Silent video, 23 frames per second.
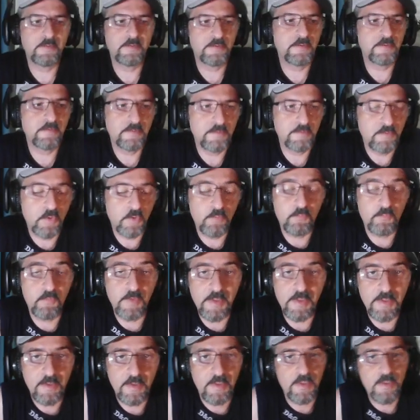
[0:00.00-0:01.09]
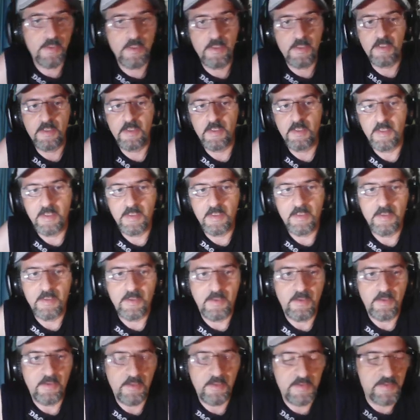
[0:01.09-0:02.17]
hopefully
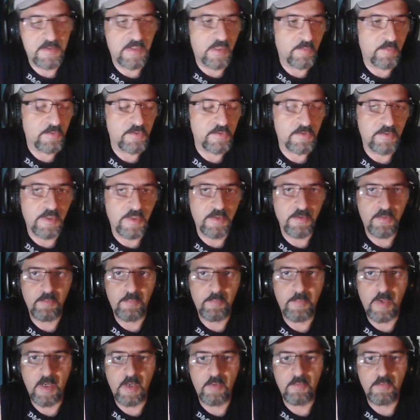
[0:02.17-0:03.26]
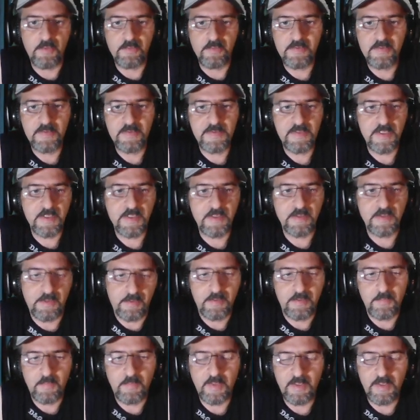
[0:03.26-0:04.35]
this demonstrated the power of this deck, but